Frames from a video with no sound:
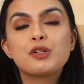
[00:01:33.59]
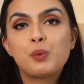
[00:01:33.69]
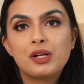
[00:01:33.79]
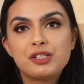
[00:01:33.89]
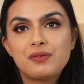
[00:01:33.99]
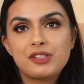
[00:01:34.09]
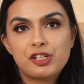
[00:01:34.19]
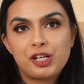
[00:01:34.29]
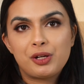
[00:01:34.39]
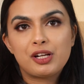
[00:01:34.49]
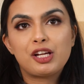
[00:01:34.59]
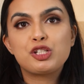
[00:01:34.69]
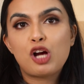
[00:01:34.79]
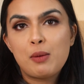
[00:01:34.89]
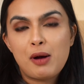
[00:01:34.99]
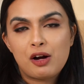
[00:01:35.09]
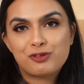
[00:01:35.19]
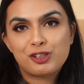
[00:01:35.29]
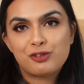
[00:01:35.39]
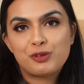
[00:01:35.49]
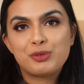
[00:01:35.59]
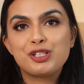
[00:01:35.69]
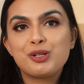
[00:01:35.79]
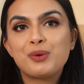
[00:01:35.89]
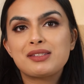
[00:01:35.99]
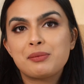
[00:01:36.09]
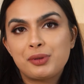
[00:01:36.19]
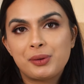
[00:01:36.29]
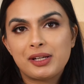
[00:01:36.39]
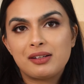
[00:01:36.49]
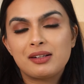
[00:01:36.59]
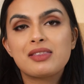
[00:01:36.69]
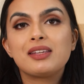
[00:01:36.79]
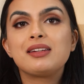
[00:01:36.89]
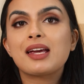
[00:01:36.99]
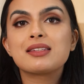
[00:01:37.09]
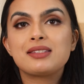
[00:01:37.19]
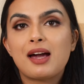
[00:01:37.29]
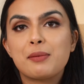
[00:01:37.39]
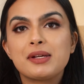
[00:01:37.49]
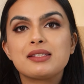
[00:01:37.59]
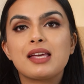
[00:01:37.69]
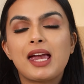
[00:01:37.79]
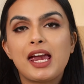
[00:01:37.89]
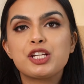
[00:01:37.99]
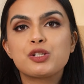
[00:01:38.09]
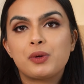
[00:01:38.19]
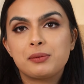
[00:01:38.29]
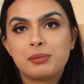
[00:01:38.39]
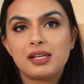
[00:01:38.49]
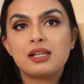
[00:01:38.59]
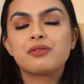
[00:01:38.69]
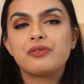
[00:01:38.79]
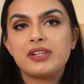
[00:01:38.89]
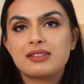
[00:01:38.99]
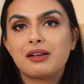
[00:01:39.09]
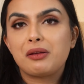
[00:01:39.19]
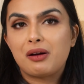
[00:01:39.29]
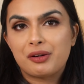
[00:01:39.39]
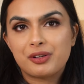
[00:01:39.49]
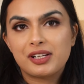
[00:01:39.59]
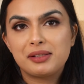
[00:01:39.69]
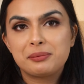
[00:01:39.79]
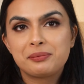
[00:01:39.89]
once you've secured a job offer from a US employer, the next step is the H1B visa lottery.